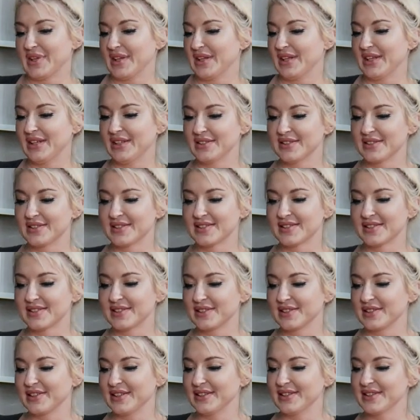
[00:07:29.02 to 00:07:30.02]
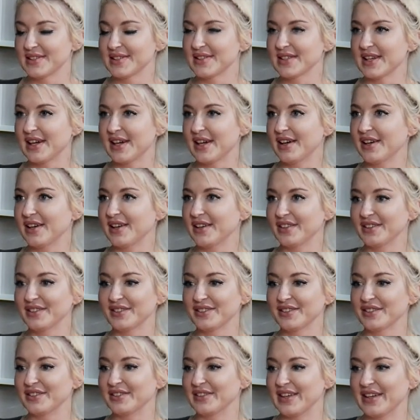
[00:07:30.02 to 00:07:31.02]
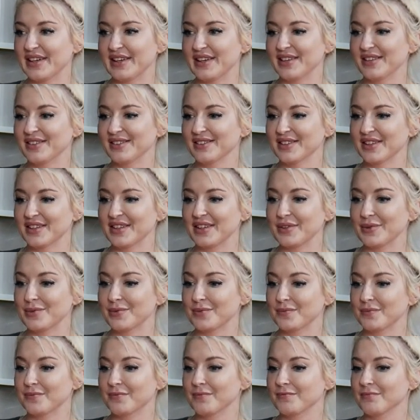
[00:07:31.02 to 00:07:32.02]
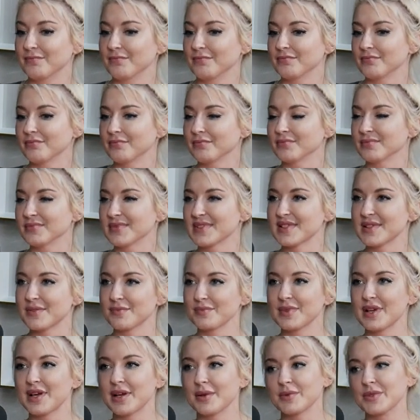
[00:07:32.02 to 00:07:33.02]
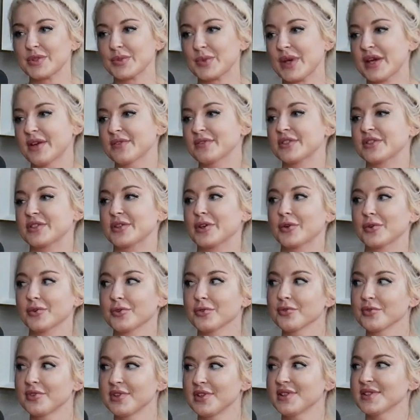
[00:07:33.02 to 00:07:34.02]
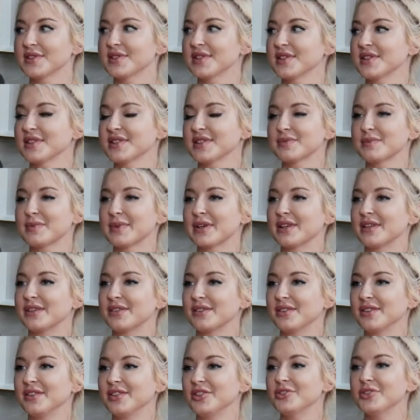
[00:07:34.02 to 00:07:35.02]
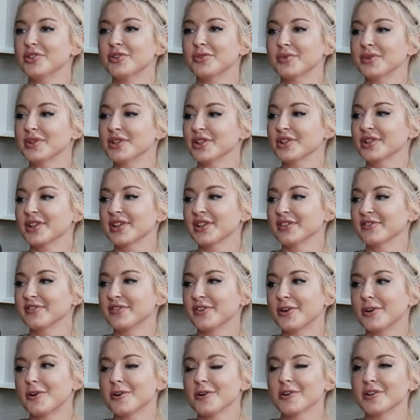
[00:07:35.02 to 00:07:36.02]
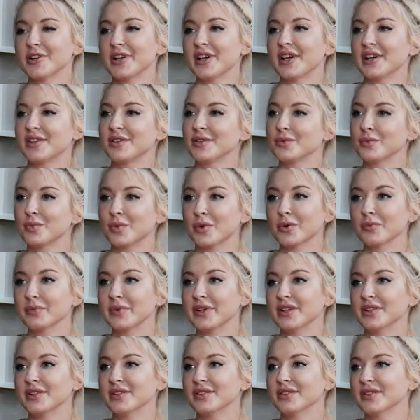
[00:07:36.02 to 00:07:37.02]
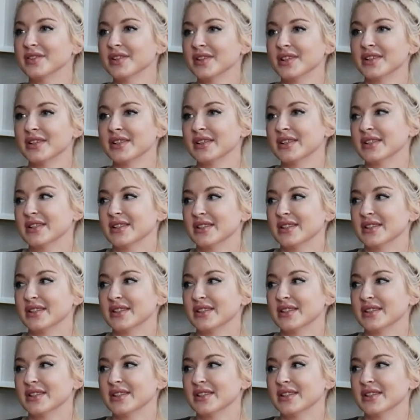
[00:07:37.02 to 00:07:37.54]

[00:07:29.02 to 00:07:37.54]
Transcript: it's it's sad that like sometimes we have to go through these things, but you know, when you're kind of a hard headed woman, mm-hmm.